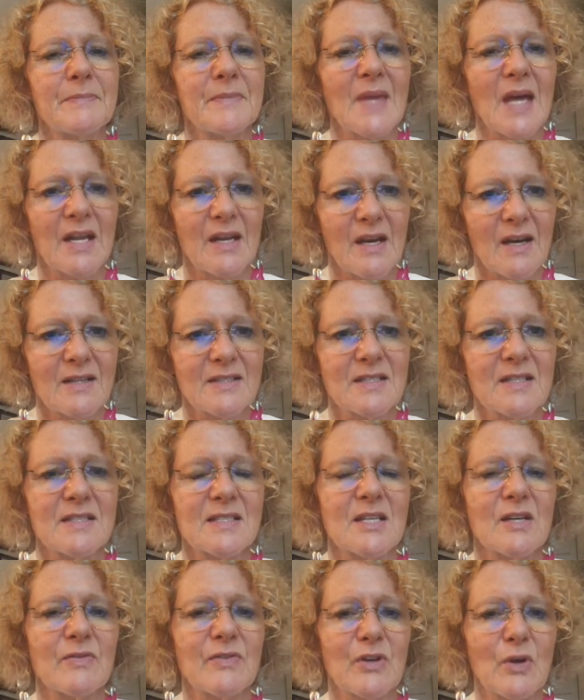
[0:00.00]
and ask
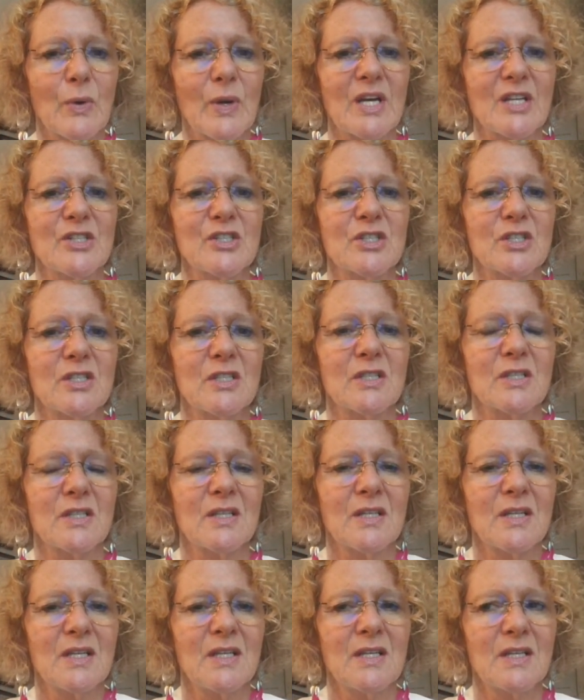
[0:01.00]
yourself the question,
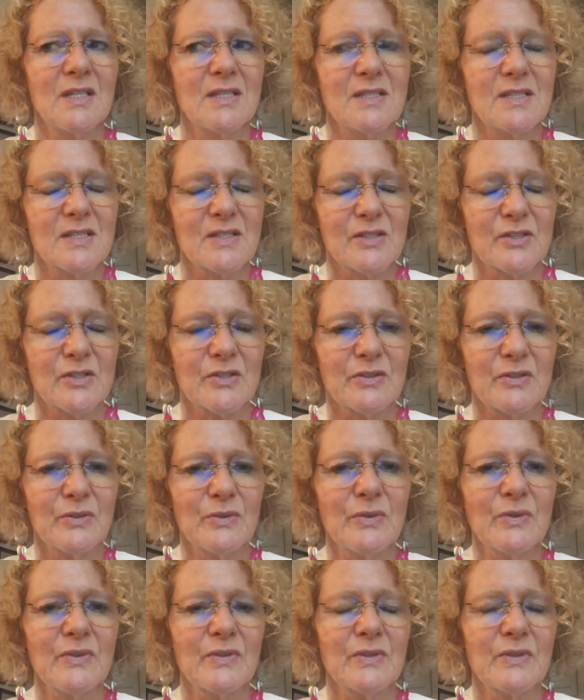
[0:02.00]
is this the
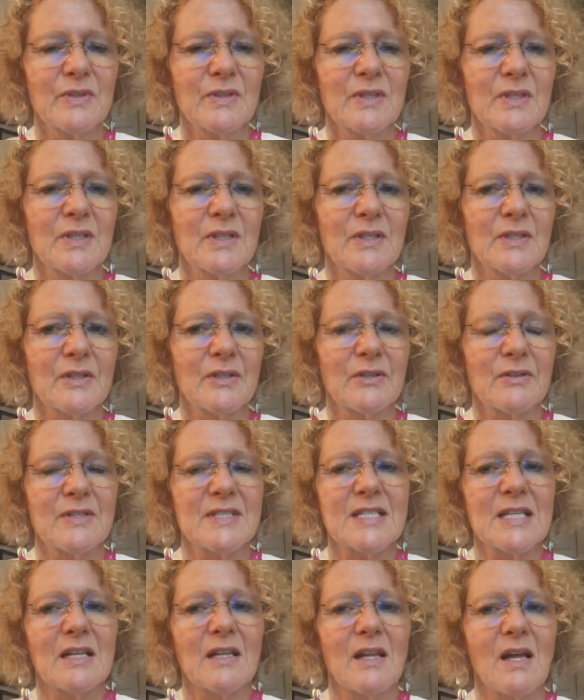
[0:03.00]
truth or
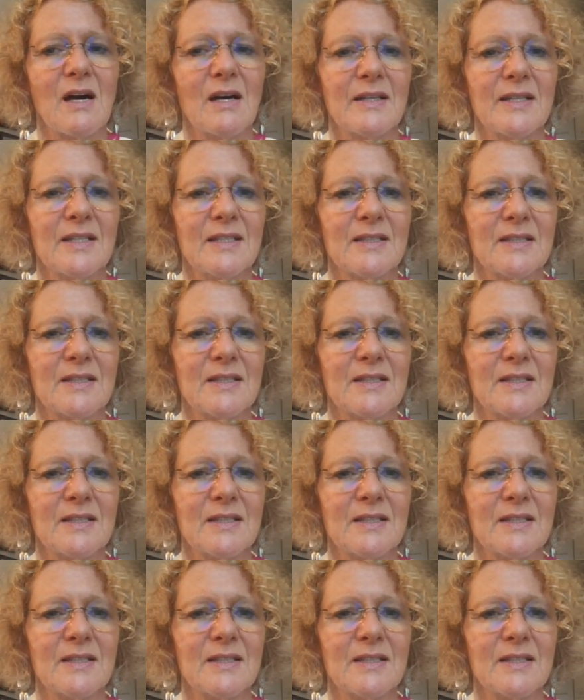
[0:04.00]
is it a lie?